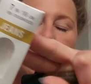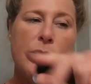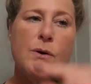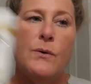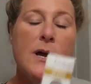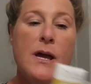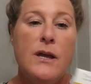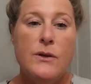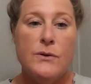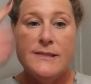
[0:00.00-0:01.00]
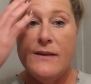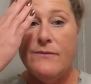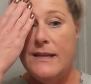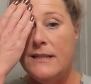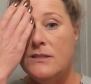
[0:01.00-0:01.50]
So your
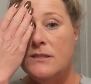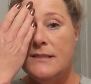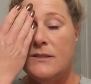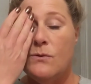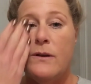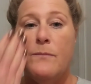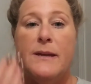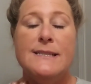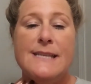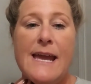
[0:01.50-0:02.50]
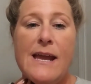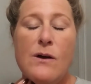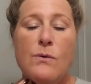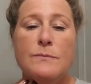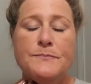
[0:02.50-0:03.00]
7 inches is going to be
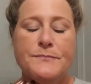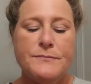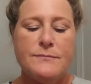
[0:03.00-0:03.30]
down,